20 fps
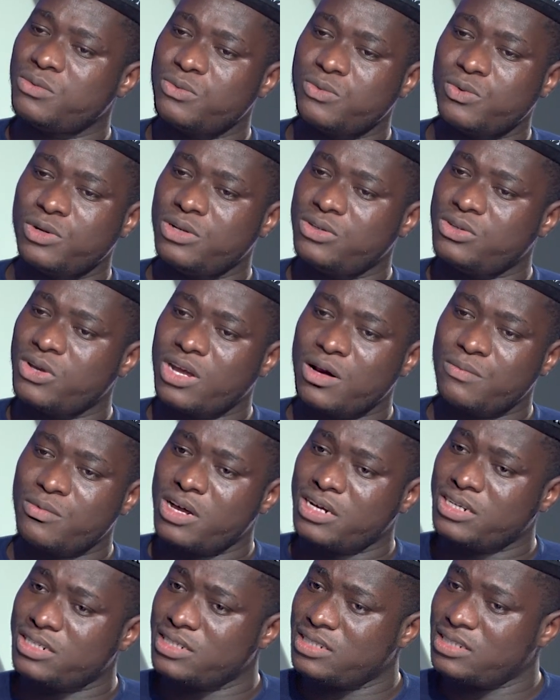When you talk
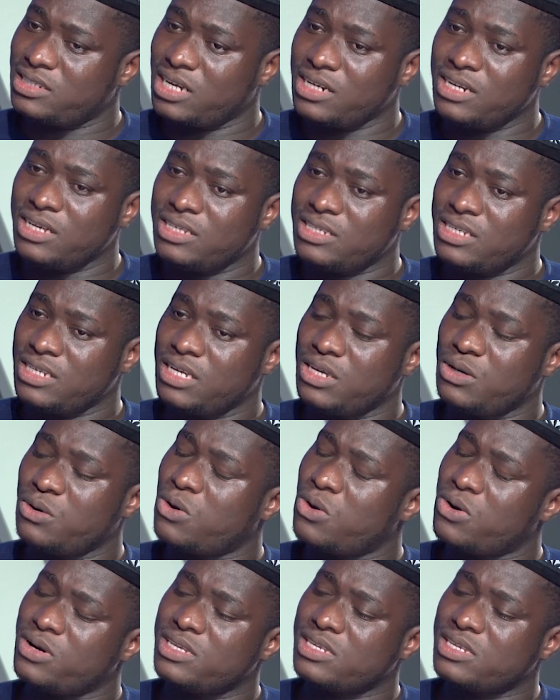about Christianity or